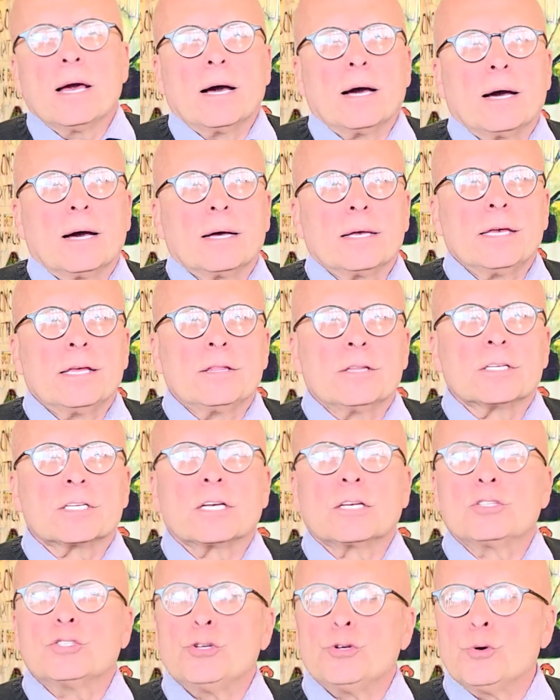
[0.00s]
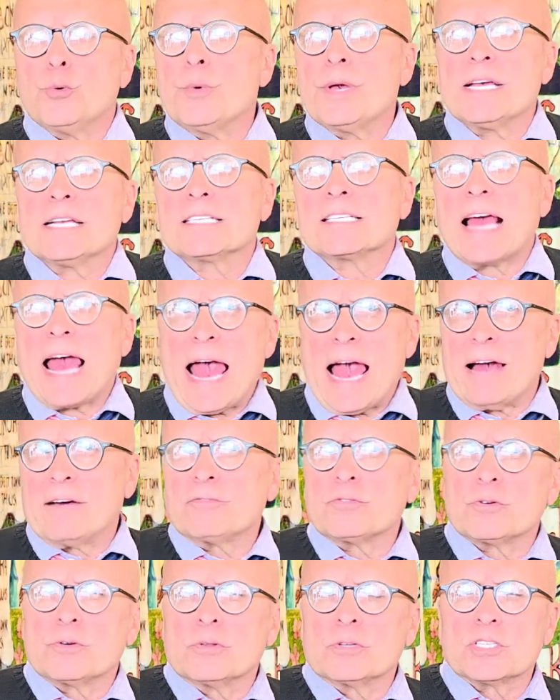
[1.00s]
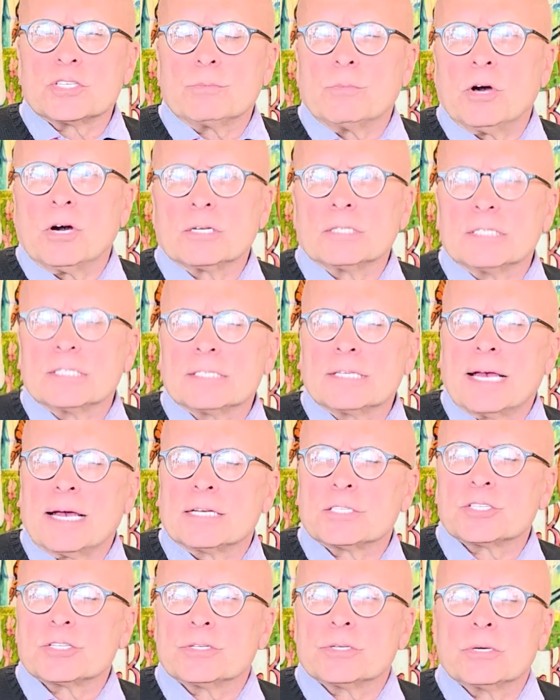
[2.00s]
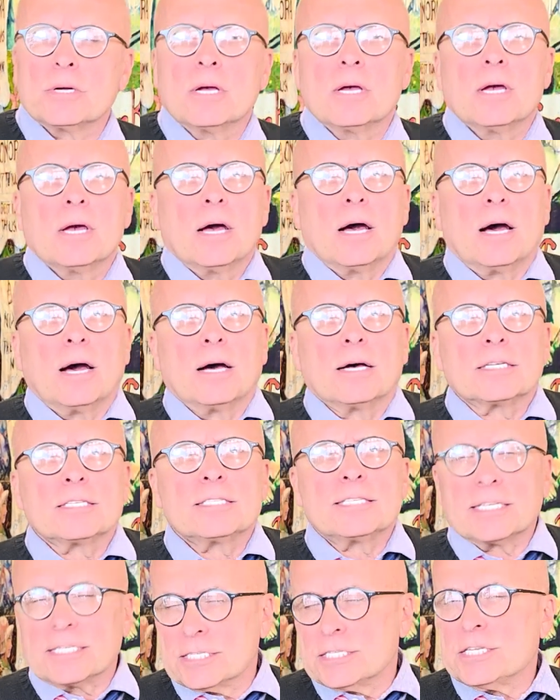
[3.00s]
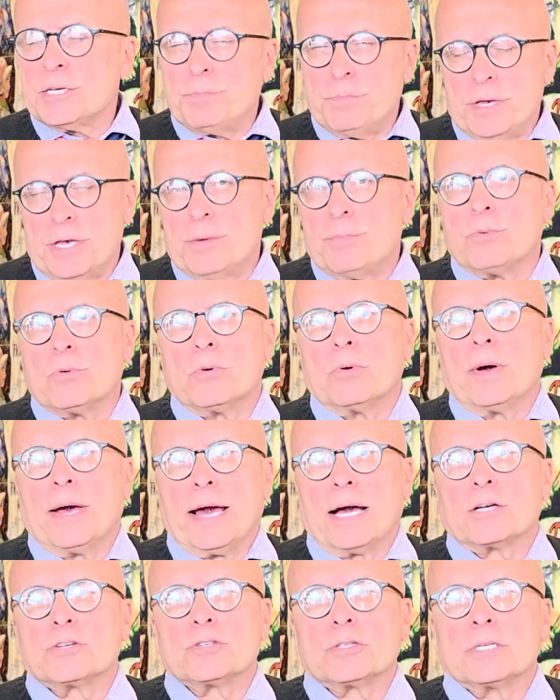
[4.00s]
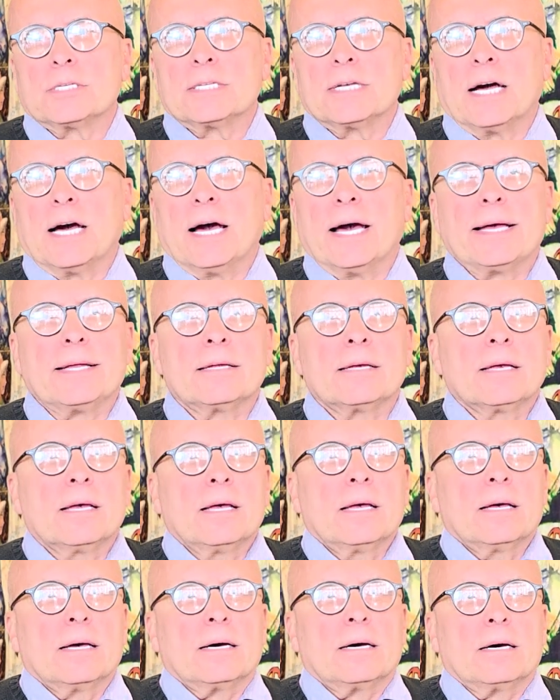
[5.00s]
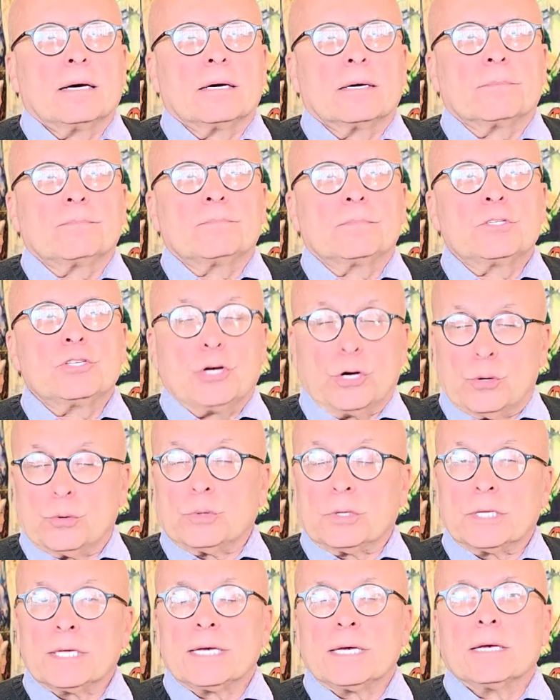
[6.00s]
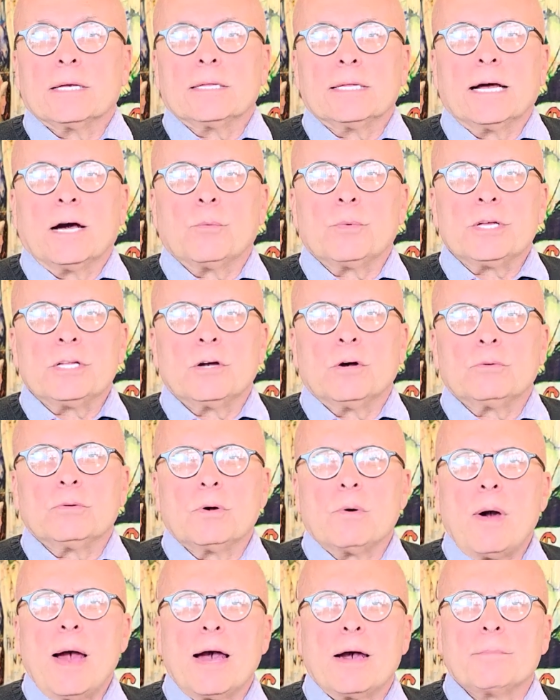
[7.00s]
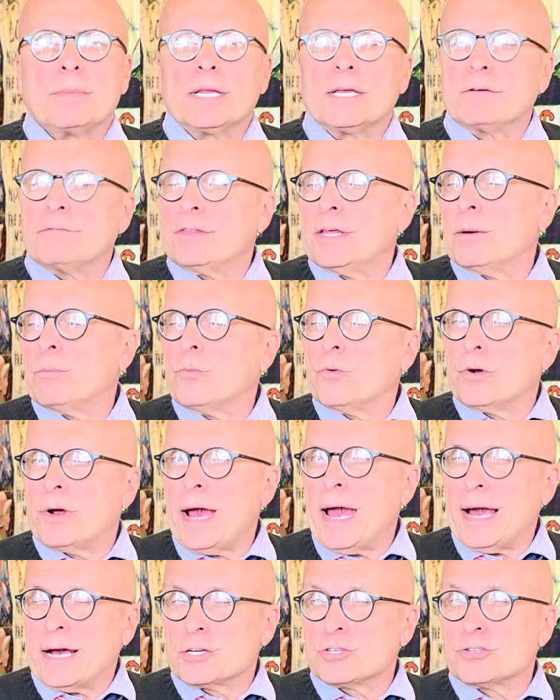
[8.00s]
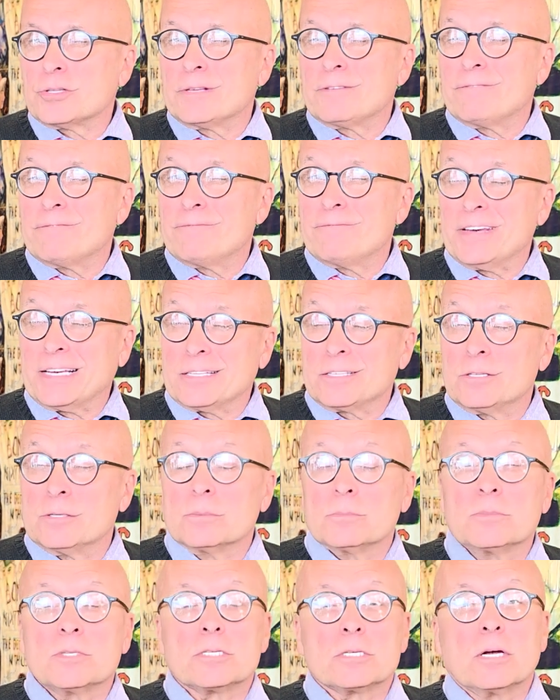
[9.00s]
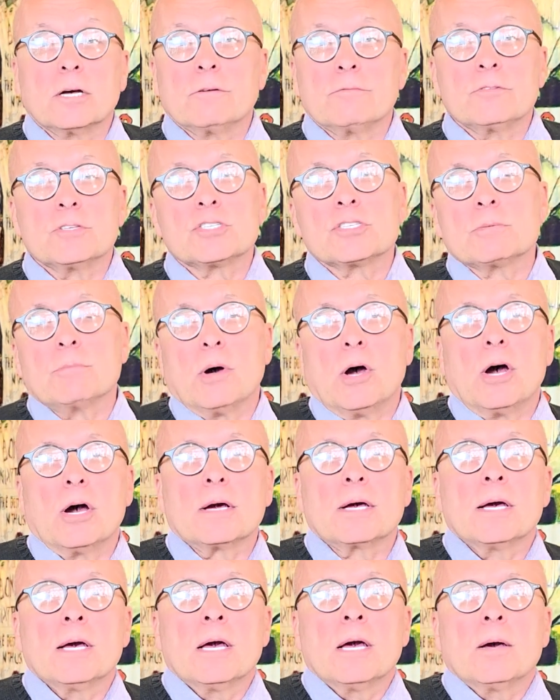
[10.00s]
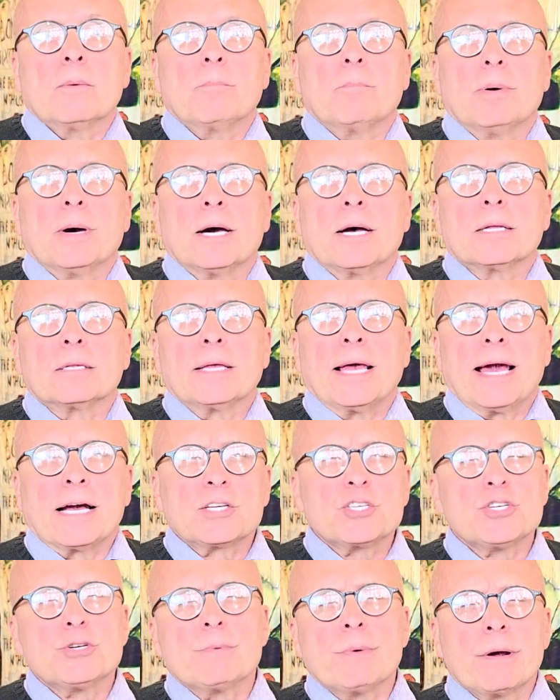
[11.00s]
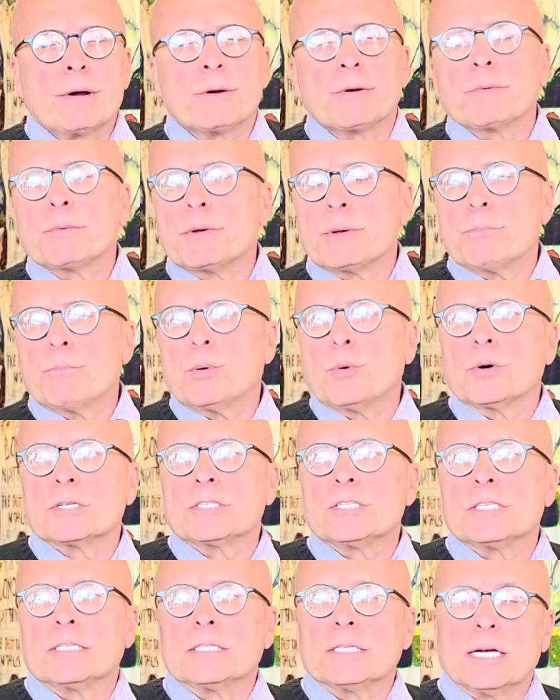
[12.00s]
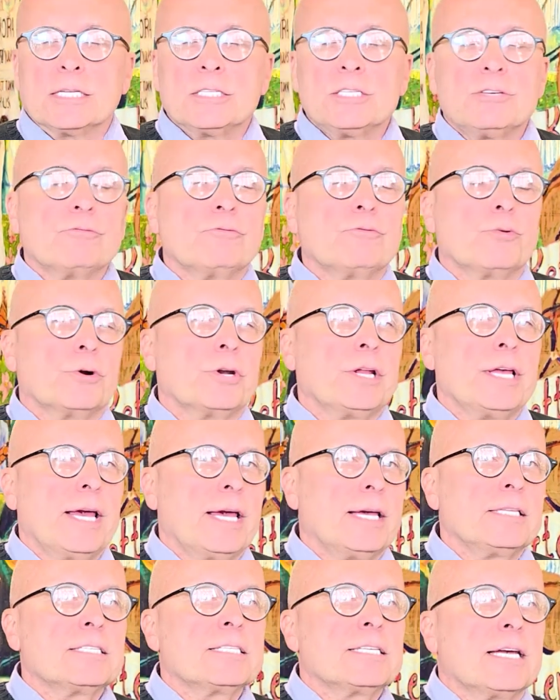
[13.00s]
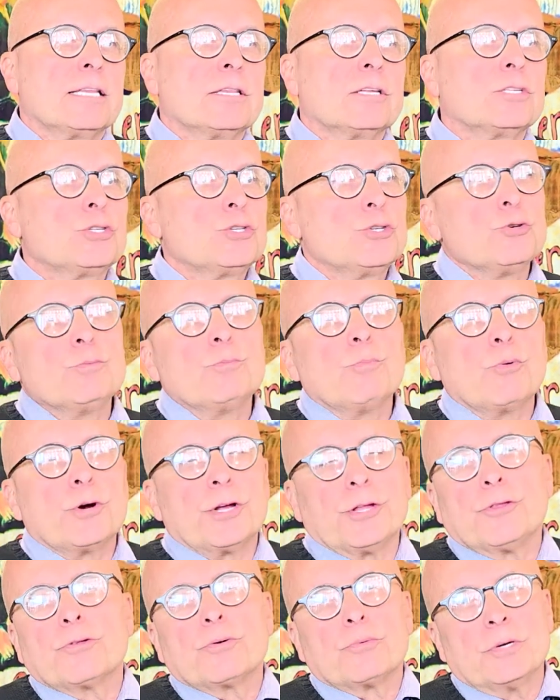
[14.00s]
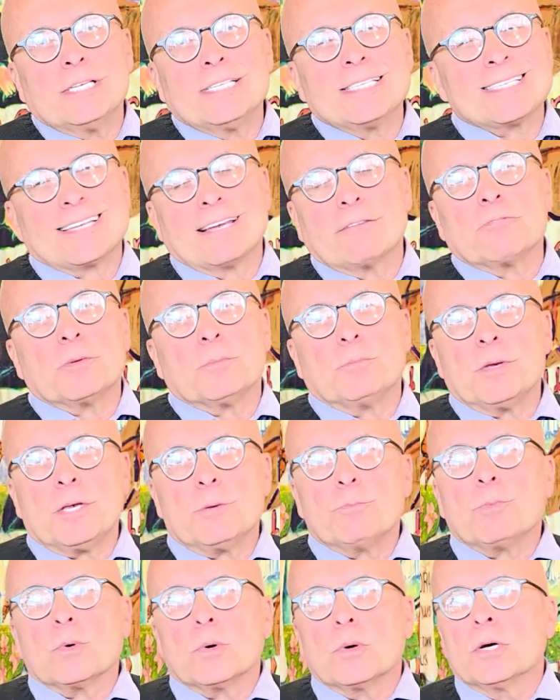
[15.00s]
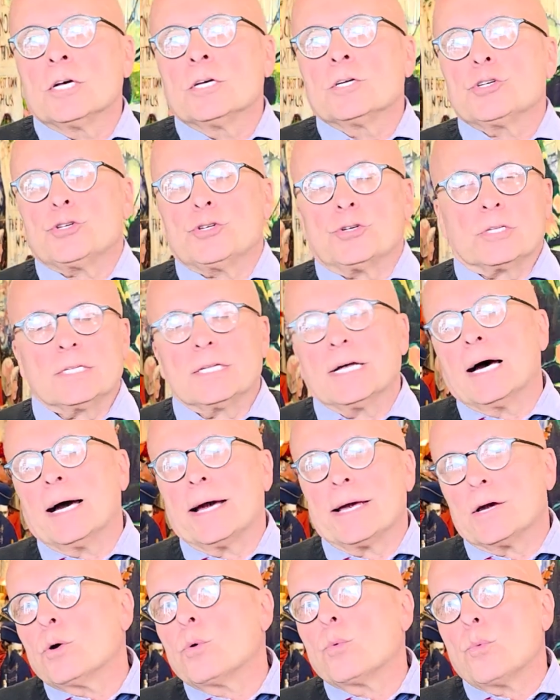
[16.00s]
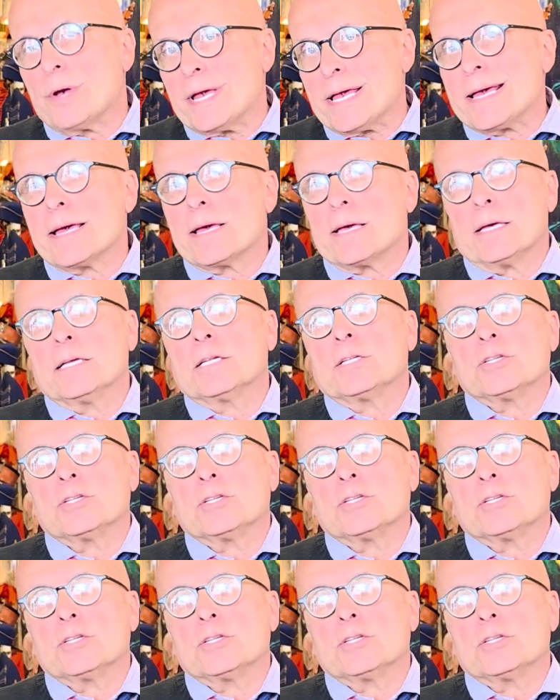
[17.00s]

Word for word: Uh, in the two weeks after the smog disaster, 60 people actually died. Uh, totally. Now, we don't know how many of them were actually victims of the smog, but actuary reports in 1948 say that 2.37 people should die a week in